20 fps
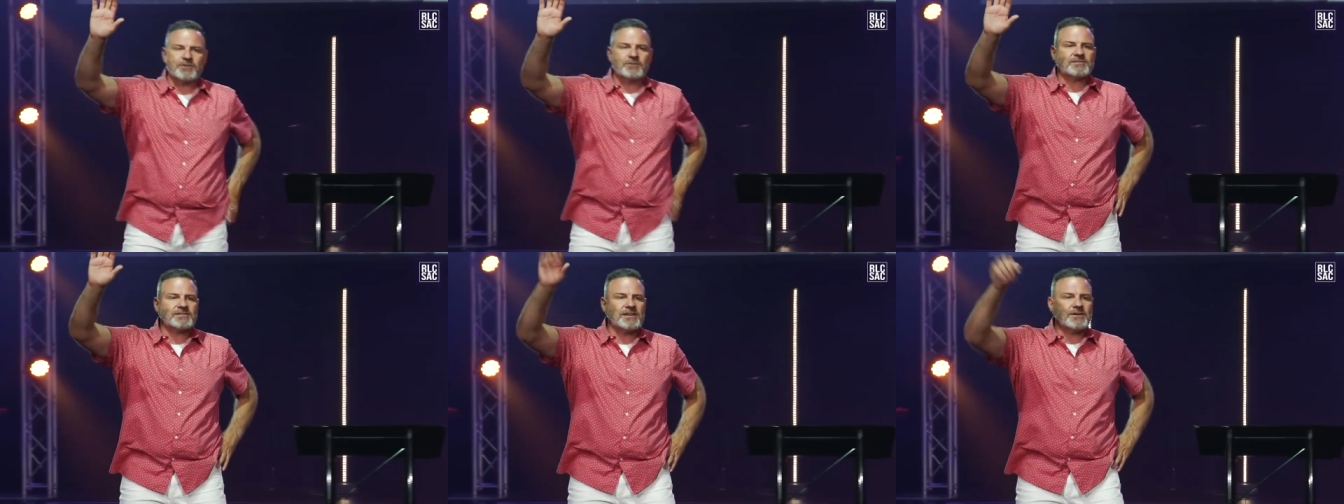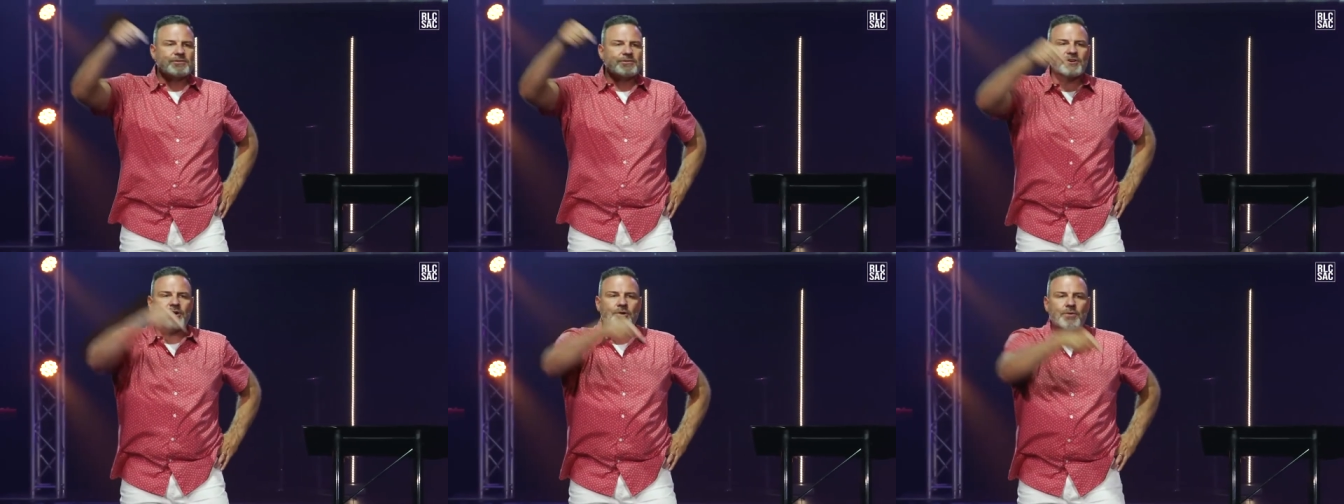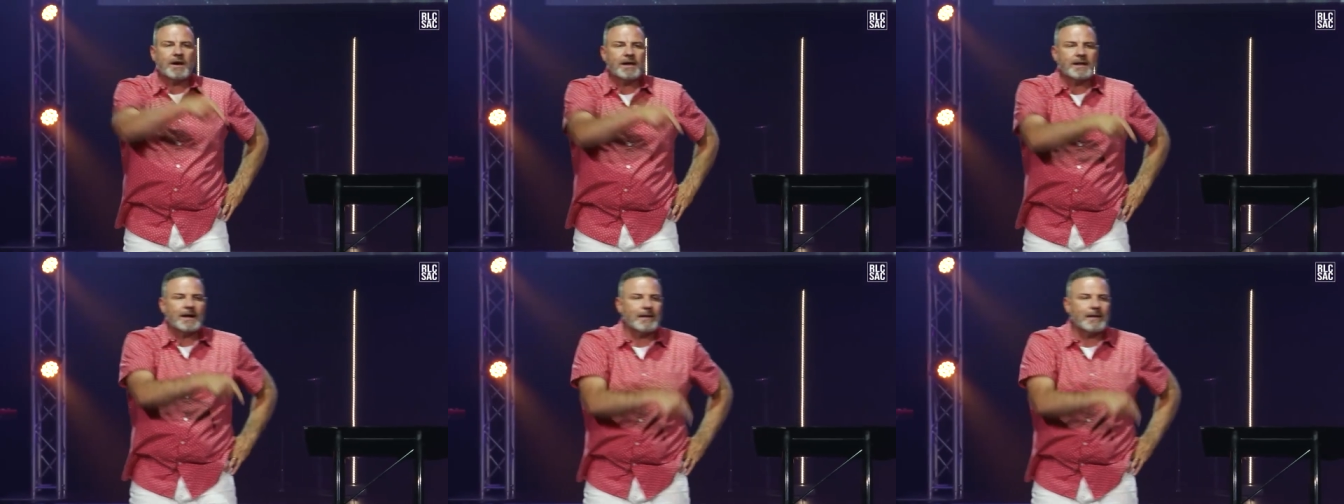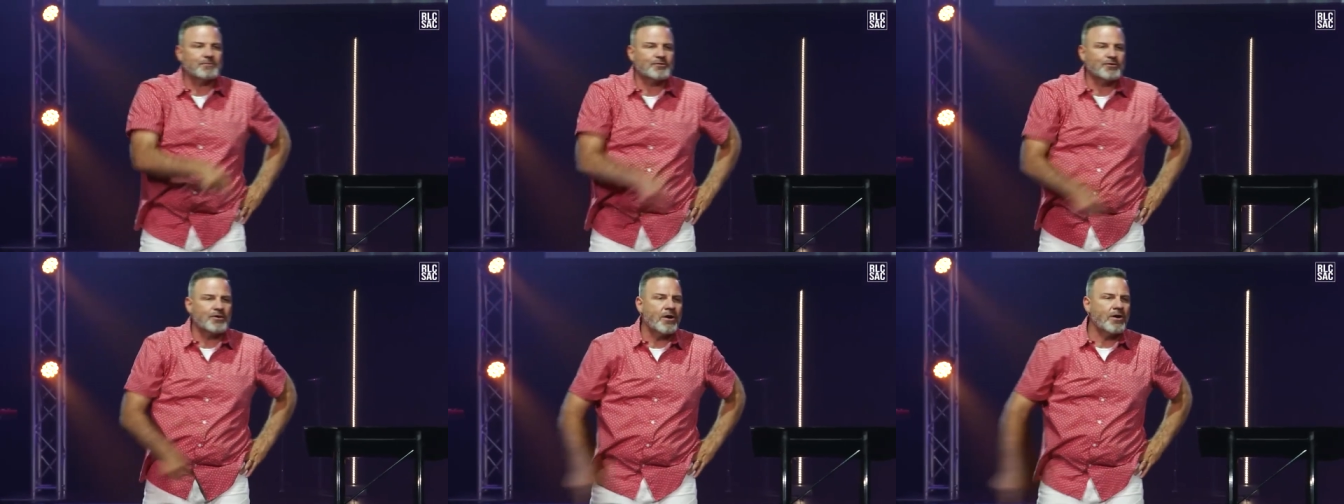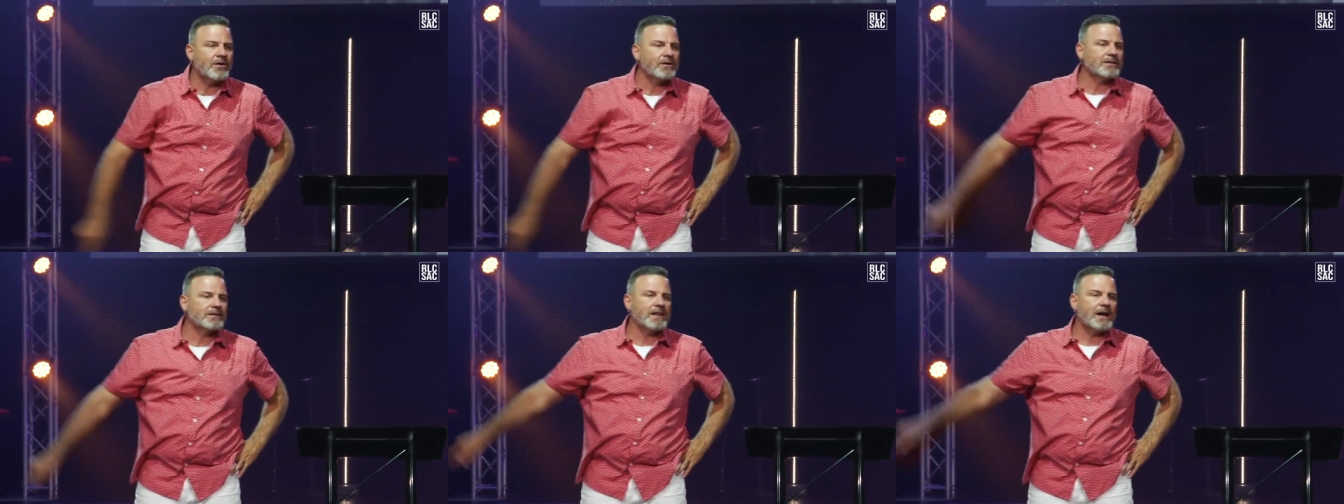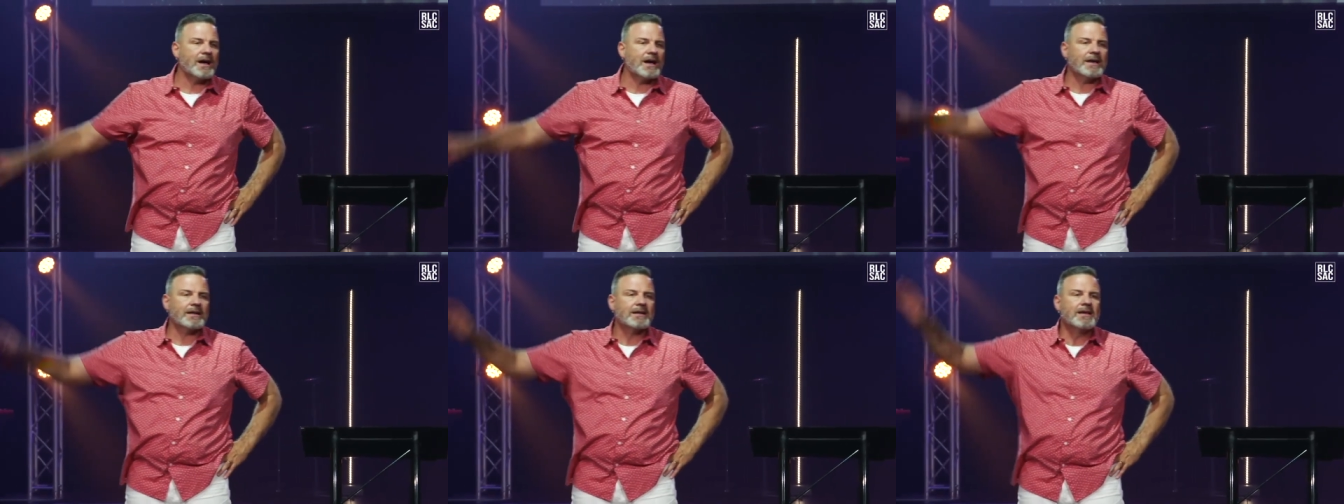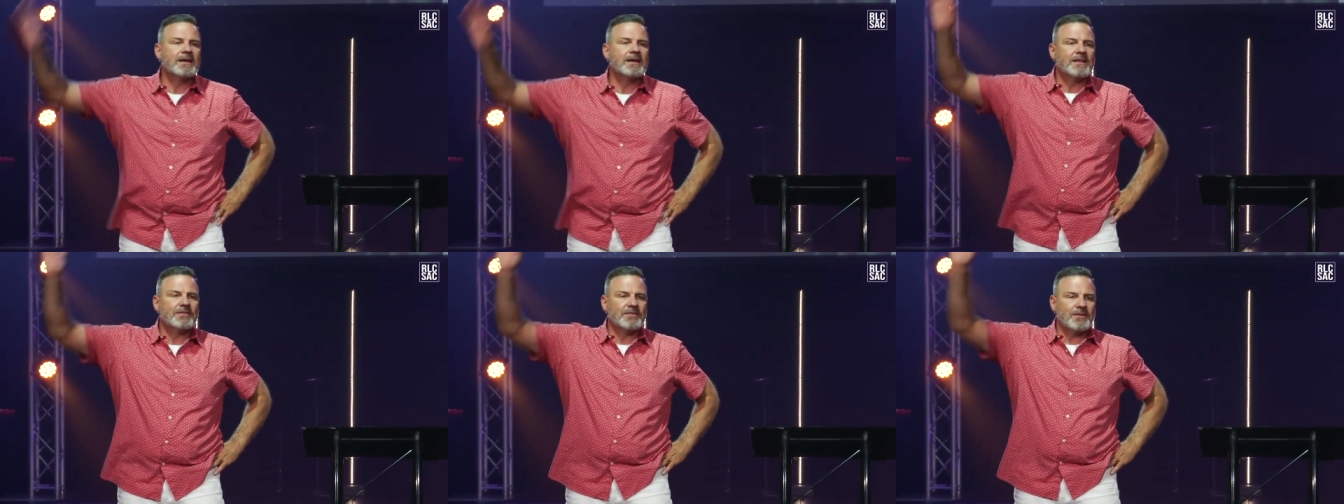And you say, you know what? I'm drawing a line.